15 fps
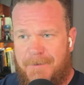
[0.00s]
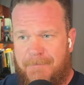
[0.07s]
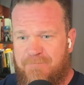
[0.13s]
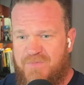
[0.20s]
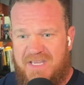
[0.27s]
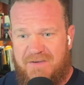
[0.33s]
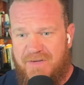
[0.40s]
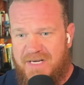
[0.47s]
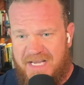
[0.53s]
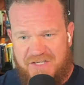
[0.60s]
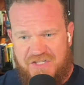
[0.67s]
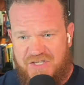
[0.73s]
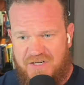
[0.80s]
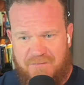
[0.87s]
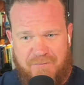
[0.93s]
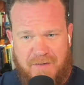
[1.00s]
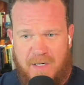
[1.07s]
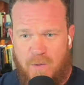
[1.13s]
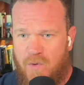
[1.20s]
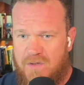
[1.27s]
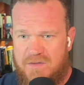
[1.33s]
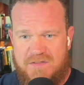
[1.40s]
Even next gen
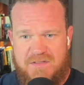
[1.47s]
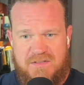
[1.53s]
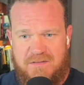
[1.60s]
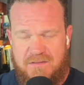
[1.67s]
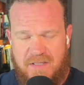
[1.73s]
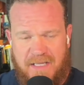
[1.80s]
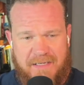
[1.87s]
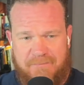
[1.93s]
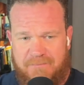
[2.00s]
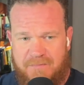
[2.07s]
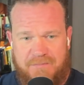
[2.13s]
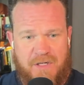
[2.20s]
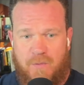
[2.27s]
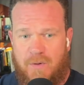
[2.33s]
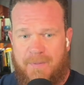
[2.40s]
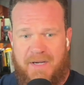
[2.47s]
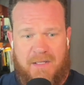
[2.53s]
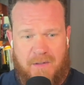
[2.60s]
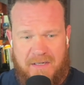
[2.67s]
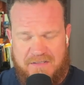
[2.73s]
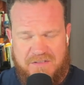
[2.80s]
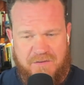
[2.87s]
firewalls like, a
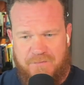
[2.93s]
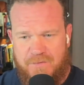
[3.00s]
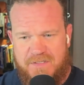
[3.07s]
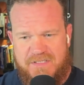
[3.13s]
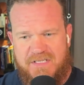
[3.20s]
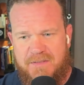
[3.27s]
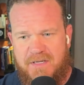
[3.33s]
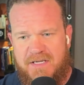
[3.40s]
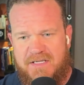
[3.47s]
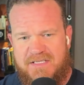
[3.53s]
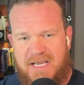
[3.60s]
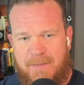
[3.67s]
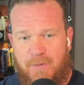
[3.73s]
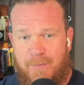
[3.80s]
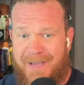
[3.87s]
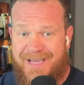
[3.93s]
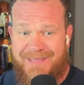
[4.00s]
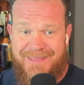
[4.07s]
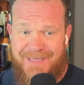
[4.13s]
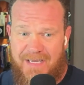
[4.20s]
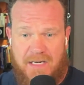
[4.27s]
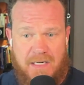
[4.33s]
Palo Alto, for example, back
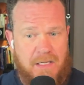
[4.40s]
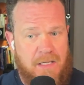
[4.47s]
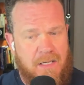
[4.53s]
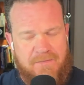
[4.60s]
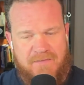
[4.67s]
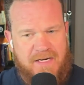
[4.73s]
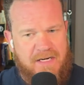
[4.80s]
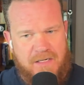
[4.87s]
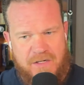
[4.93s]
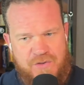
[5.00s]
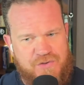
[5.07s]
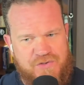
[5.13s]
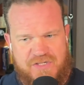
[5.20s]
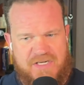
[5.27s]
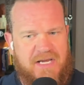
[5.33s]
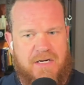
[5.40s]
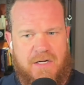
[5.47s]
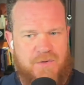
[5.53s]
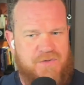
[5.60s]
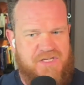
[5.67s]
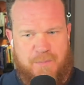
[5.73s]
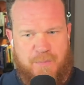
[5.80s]
then, they didn't understand
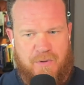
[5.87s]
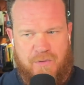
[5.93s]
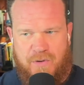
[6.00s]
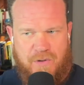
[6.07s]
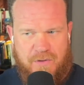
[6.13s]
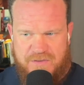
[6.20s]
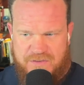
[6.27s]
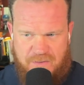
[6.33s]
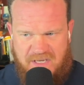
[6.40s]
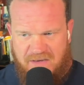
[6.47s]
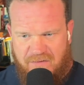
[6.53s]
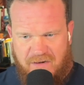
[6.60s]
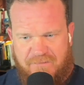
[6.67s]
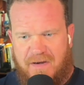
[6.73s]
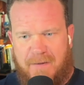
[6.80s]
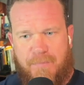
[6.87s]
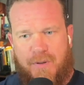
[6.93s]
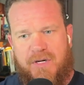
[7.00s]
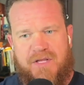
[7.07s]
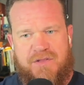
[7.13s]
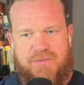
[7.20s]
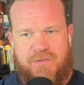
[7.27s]
OT protocols. So even if I
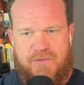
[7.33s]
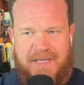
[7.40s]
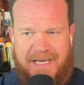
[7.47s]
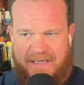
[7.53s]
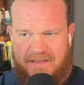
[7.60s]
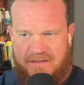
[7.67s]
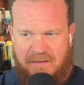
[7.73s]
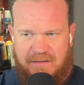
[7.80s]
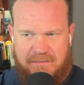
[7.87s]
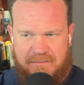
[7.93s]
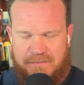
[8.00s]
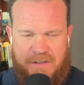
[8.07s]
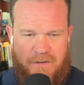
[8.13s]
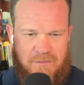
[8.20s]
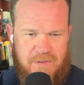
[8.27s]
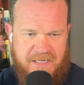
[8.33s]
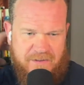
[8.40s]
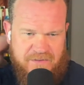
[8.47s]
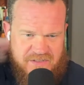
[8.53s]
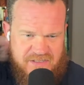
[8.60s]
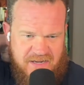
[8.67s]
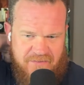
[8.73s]
put it through that,
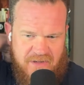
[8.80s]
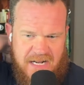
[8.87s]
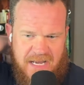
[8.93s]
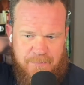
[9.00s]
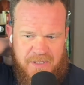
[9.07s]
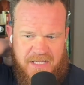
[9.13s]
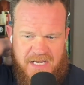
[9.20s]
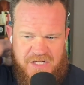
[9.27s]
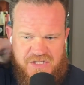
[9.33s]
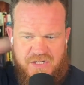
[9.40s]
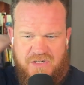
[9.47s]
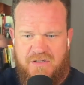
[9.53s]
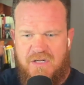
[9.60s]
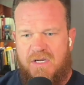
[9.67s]
layer 7 application,